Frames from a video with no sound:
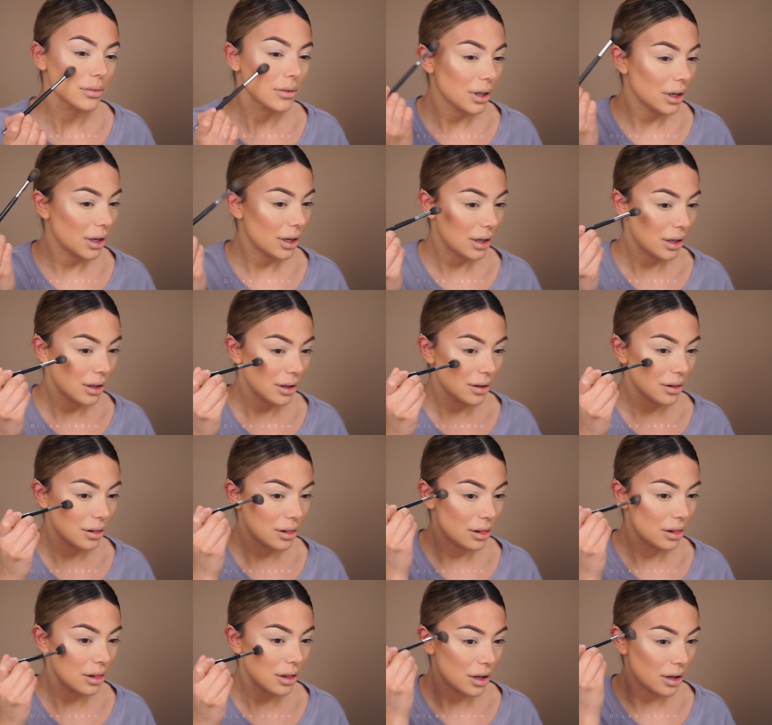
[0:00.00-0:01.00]
I
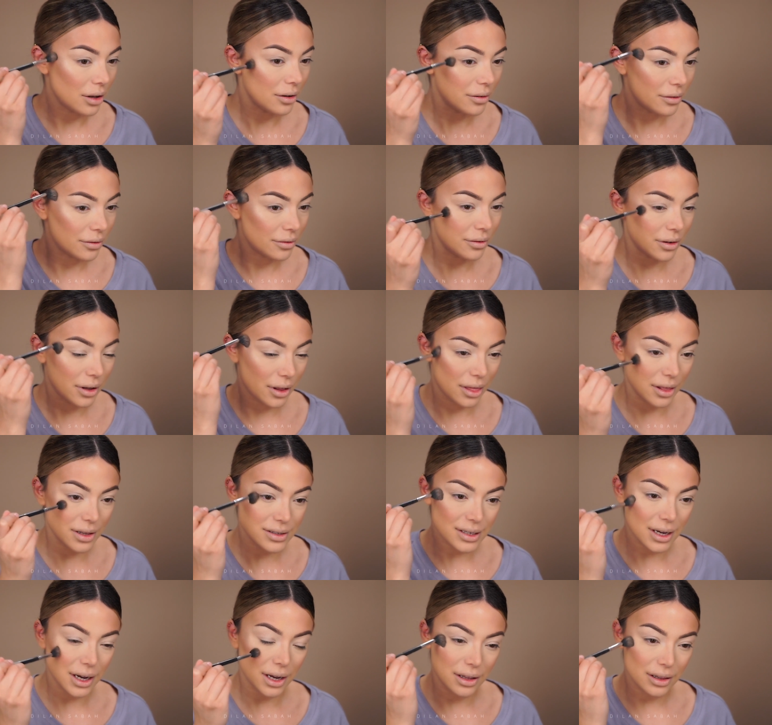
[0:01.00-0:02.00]
love
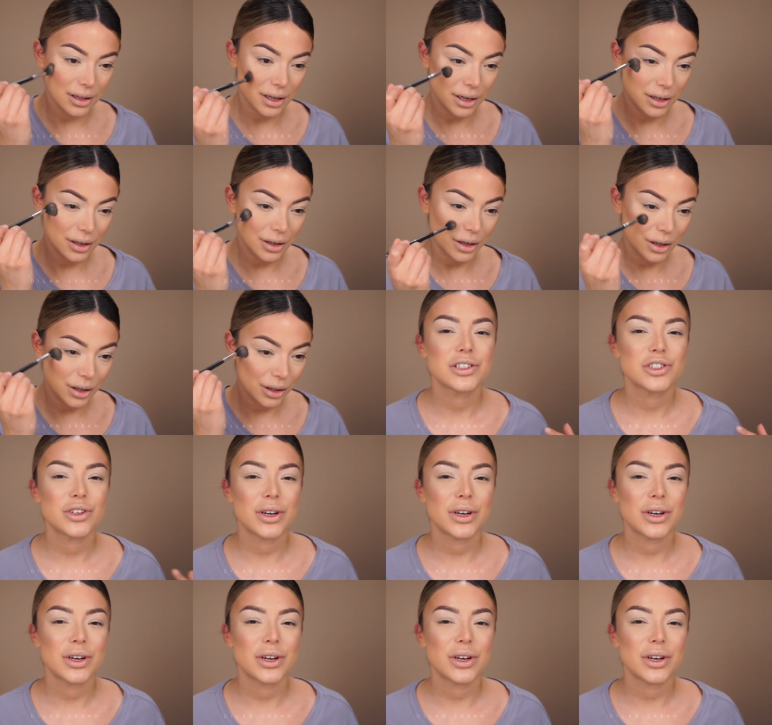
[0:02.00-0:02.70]
this highlighter.